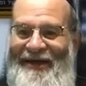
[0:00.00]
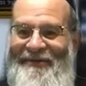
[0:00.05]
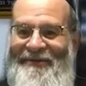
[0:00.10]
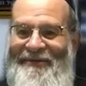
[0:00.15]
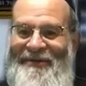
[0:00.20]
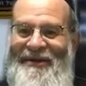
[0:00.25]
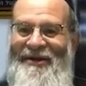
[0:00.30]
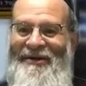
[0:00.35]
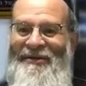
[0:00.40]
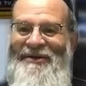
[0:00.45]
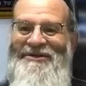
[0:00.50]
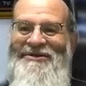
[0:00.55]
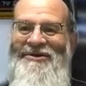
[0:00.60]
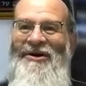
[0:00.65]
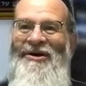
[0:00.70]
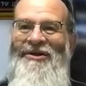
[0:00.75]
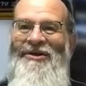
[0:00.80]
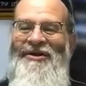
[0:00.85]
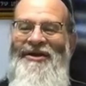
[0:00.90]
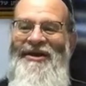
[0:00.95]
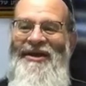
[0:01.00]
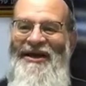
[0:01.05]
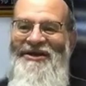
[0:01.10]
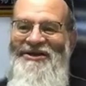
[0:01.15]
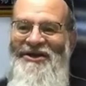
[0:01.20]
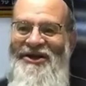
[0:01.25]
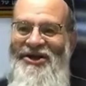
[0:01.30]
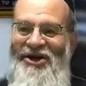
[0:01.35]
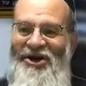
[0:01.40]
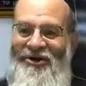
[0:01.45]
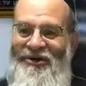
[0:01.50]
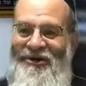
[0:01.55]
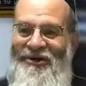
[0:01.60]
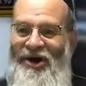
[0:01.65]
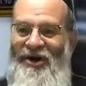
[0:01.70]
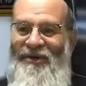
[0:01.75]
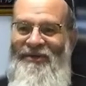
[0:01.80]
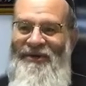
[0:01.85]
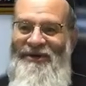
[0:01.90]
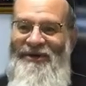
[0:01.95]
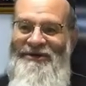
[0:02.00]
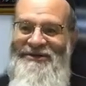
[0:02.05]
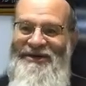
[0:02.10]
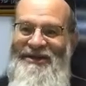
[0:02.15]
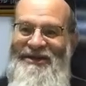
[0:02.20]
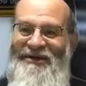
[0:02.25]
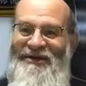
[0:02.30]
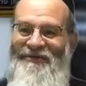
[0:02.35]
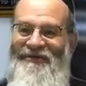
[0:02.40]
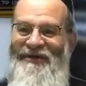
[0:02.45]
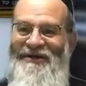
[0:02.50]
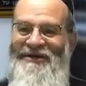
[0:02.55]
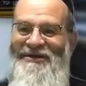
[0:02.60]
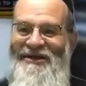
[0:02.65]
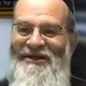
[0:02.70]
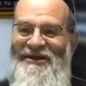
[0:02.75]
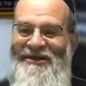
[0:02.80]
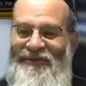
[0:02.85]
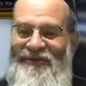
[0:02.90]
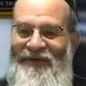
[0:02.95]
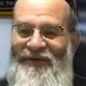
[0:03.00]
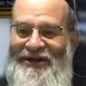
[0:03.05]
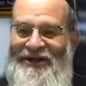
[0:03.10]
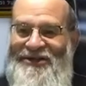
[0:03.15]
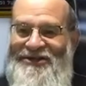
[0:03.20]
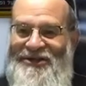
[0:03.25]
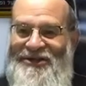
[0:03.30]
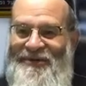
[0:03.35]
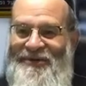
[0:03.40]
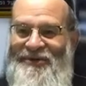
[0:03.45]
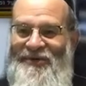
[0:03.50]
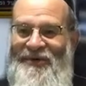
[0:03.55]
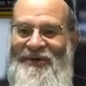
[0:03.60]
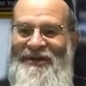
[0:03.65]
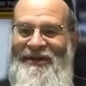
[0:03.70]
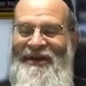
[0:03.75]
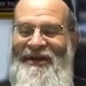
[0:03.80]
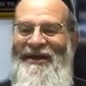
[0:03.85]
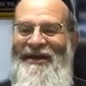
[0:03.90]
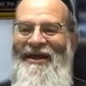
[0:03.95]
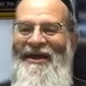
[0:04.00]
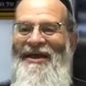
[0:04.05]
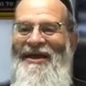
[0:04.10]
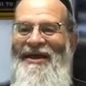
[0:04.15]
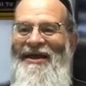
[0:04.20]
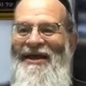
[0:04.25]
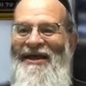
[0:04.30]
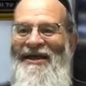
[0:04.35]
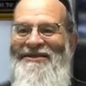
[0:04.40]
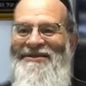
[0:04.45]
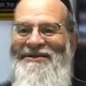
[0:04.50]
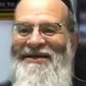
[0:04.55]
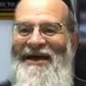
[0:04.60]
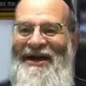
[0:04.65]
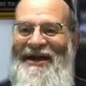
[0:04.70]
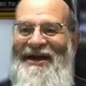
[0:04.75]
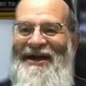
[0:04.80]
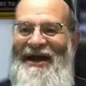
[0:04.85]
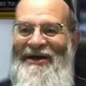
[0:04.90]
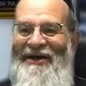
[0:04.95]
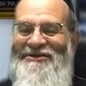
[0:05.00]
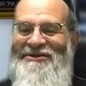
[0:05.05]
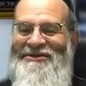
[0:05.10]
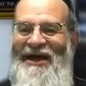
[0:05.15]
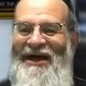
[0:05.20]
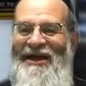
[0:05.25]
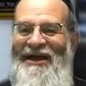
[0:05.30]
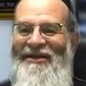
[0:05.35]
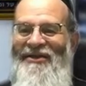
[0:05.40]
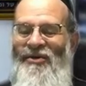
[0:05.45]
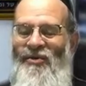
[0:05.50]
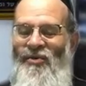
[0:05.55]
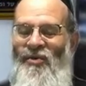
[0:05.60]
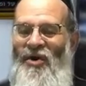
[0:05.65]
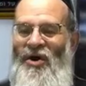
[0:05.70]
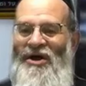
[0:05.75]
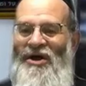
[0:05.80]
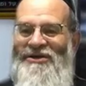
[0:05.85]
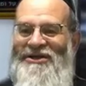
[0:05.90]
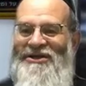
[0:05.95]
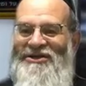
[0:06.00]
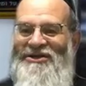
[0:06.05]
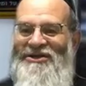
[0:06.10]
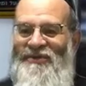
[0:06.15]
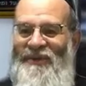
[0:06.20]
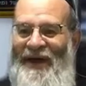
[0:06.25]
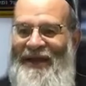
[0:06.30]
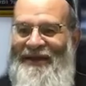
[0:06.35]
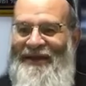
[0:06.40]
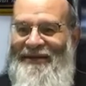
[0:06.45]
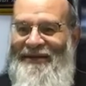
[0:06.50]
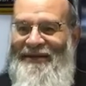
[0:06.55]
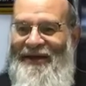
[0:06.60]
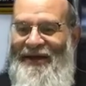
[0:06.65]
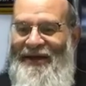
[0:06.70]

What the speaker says: what's called the Gesher Kol Chom. There's a differential between the inside and outside in the walls of sweat.